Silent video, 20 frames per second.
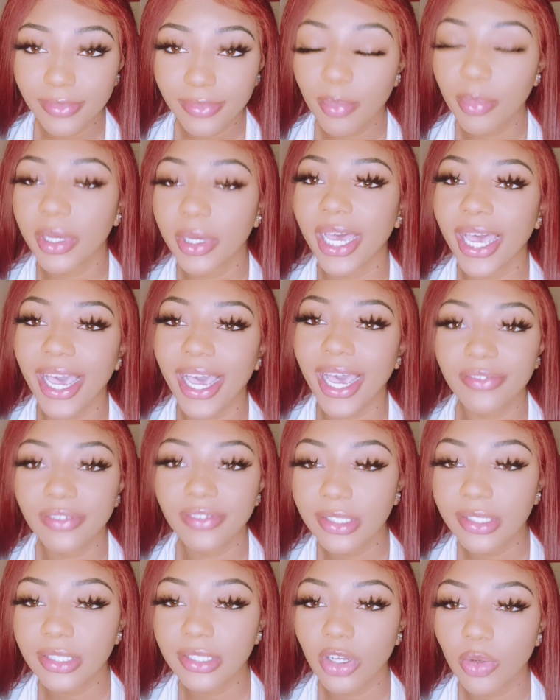But after
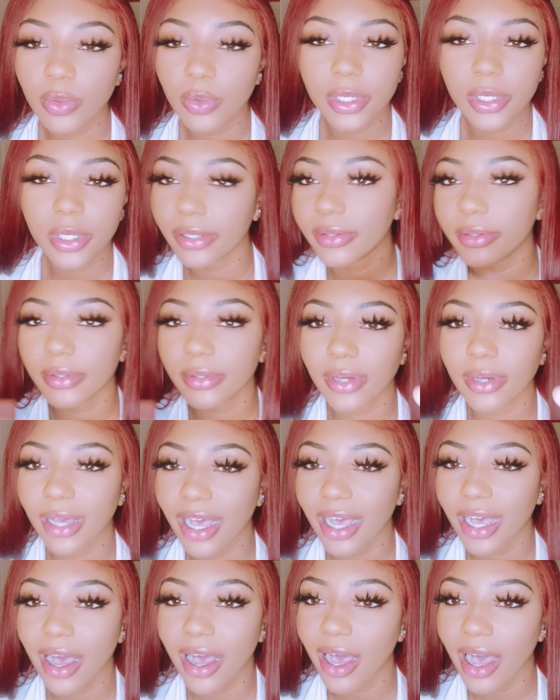this homework,
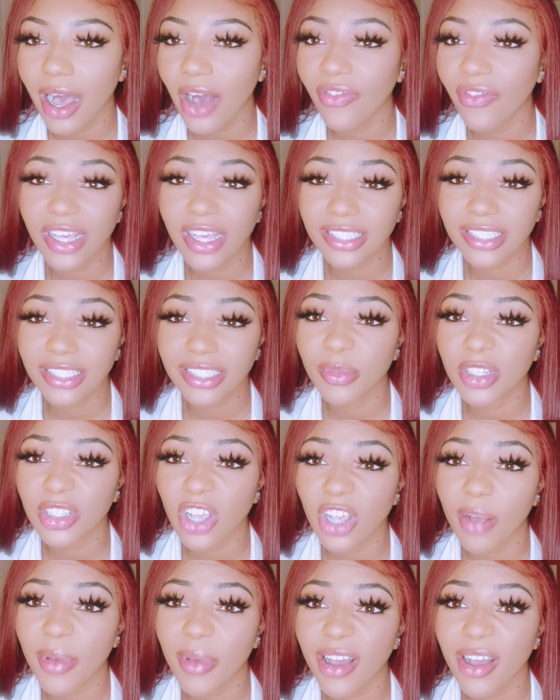I'll find something to
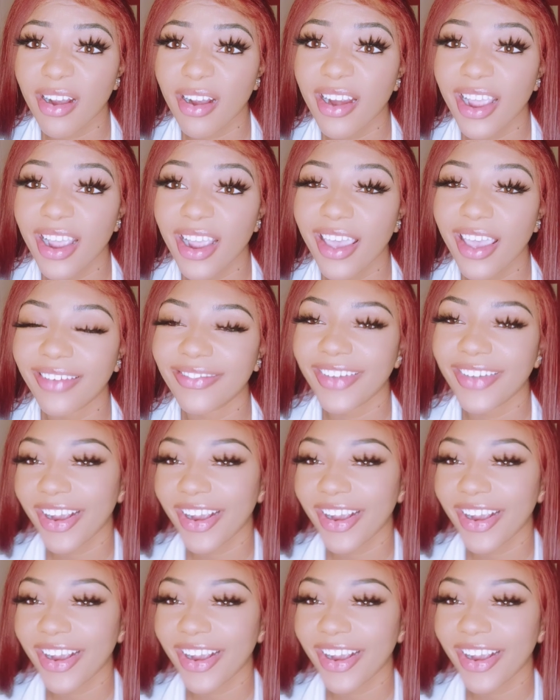talk about. All right.